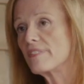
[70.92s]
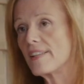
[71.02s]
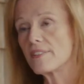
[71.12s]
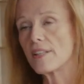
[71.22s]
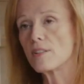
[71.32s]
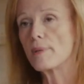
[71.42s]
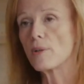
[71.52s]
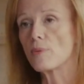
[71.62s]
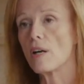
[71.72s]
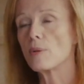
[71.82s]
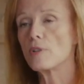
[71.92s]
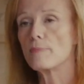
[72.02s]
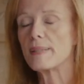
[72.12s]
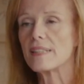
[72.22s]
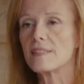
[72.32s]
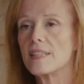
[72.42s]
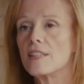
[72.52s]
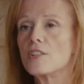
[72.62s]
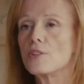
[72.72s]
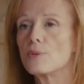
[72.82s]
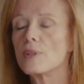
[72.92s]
we found out about Rockwool, because he knew